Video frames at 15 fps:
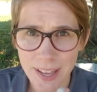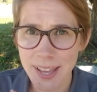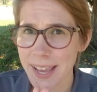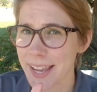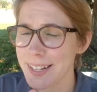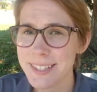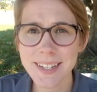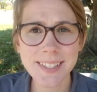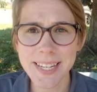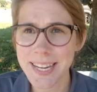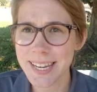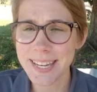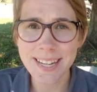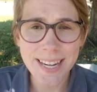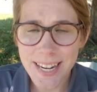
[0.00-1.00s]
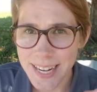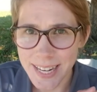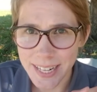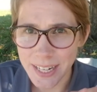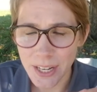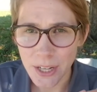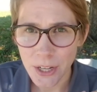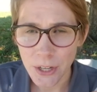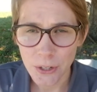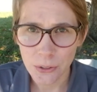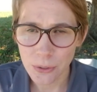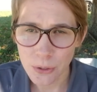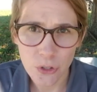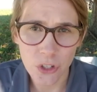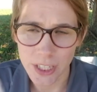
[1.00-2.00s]
It doesn't need
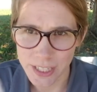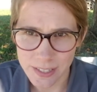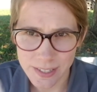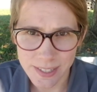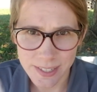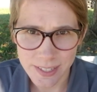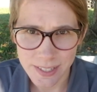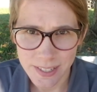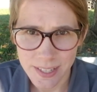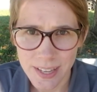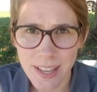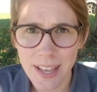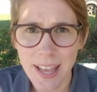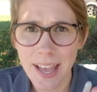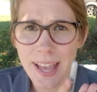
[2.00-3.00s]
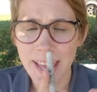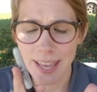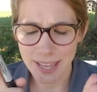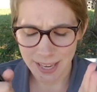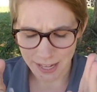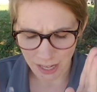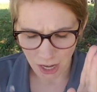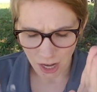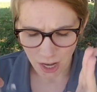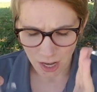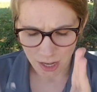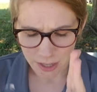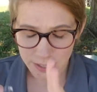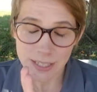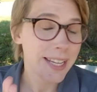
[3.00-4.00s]
nutrients. It
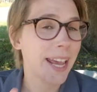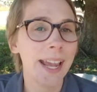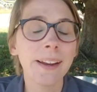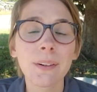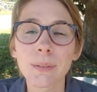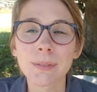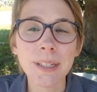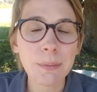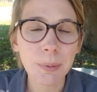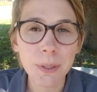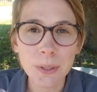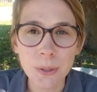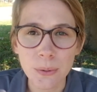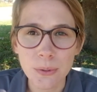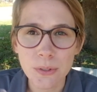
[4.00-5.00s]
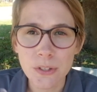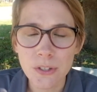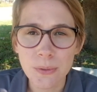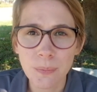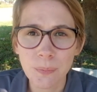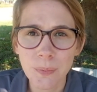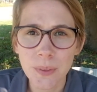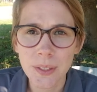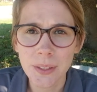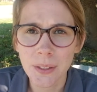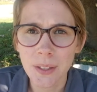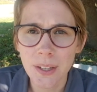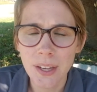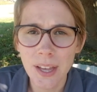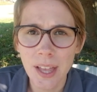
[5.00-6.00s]
can't reproduce.
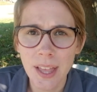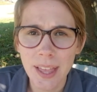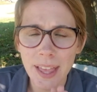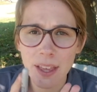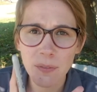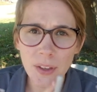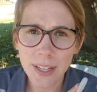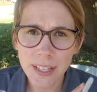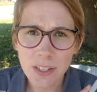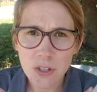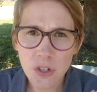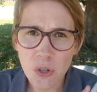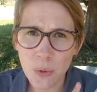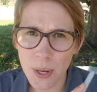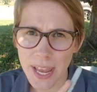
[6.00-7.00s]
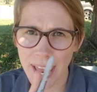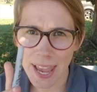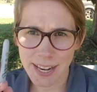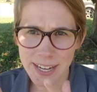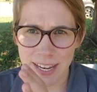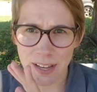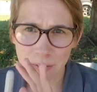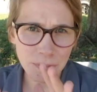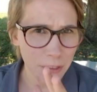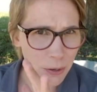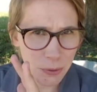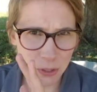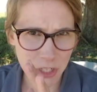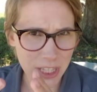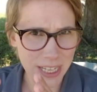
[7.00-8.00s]
If it can do any of
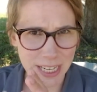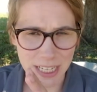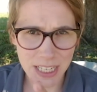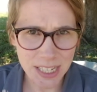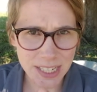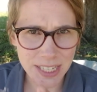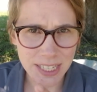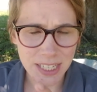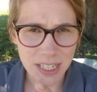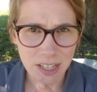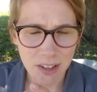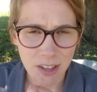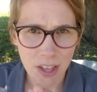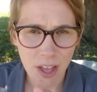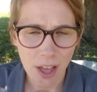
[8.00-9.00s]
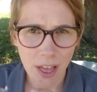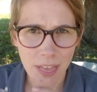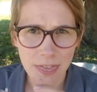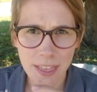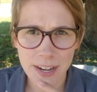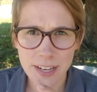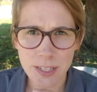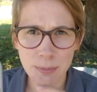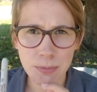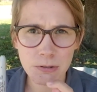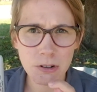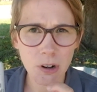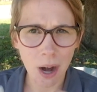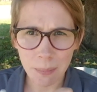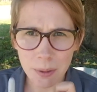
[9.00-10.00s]
those things, then it's
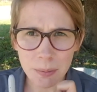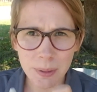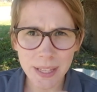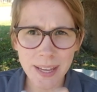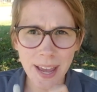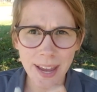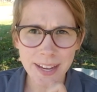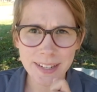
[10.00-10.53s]
probably a